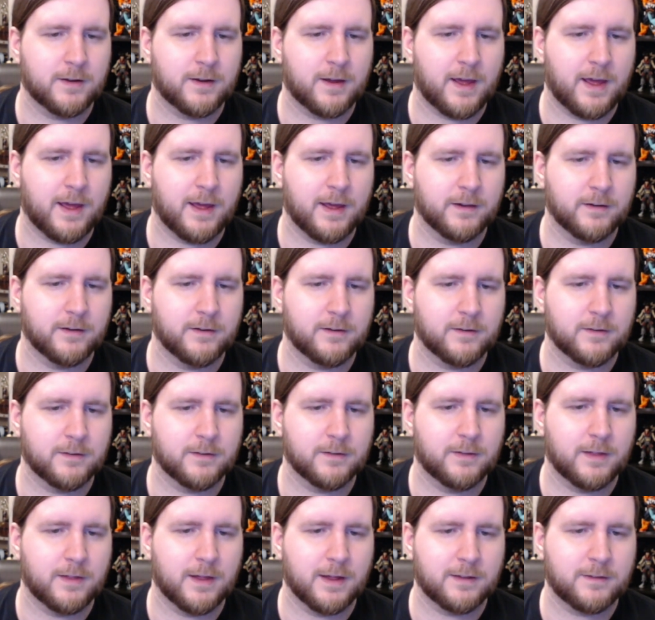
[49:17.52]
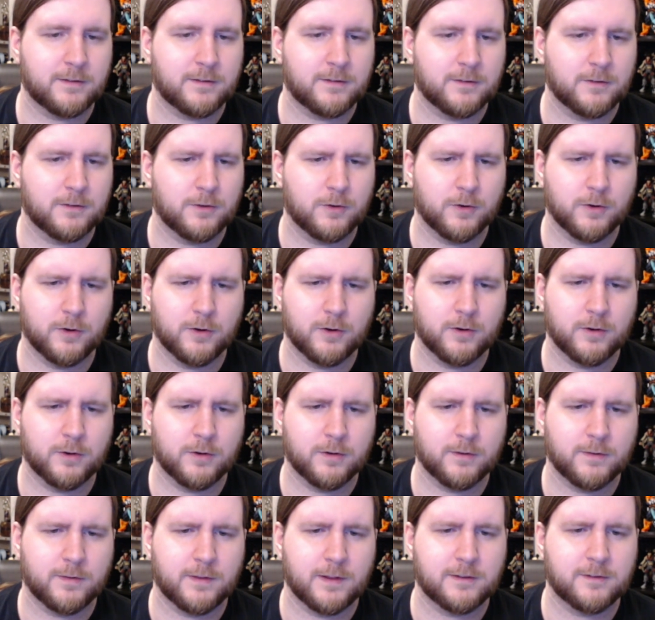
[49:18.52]
And that
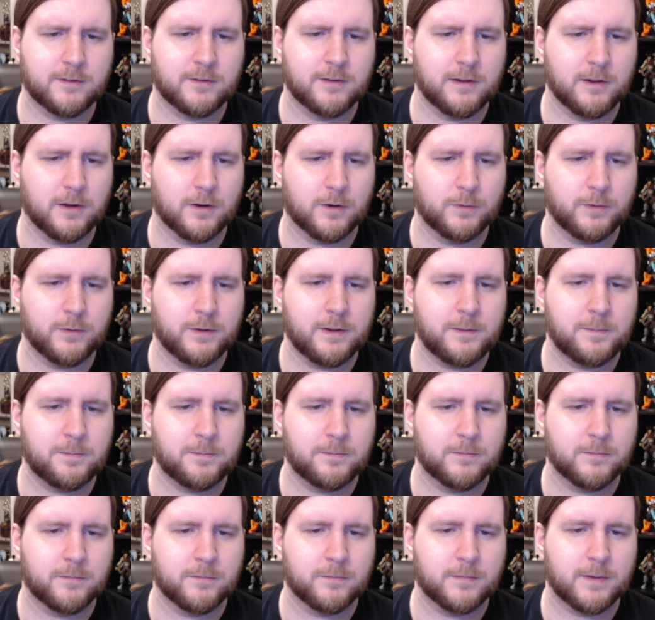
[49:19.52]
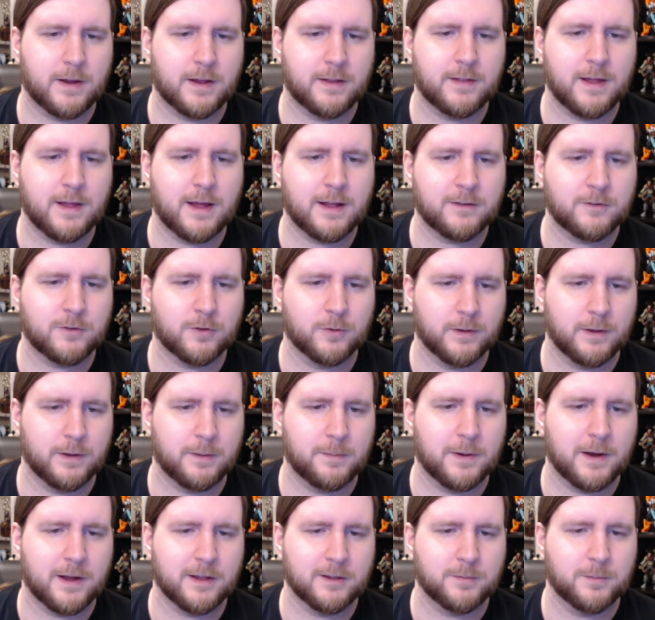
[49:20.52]
er that's the only and that's only
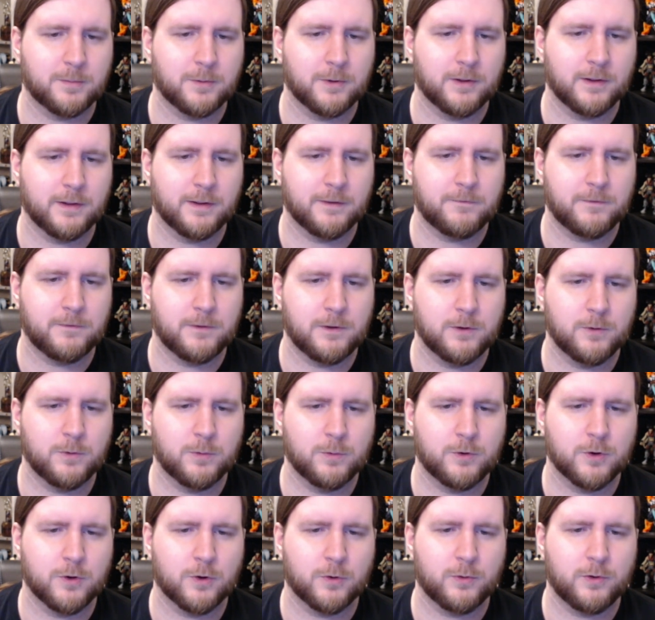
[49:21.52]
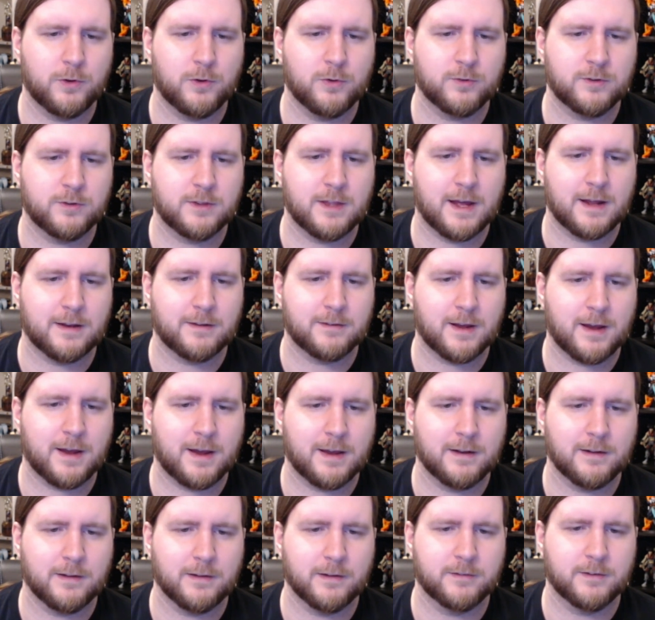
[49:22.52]
possible if you don't use that
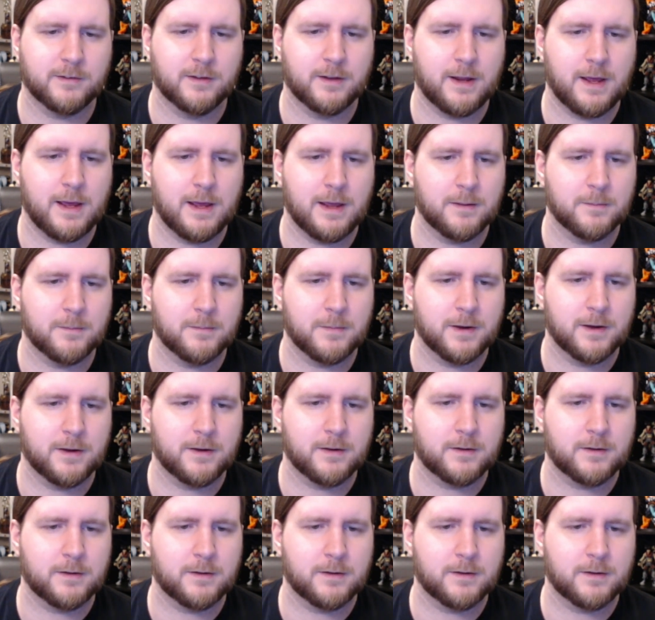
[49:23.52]
title as a name.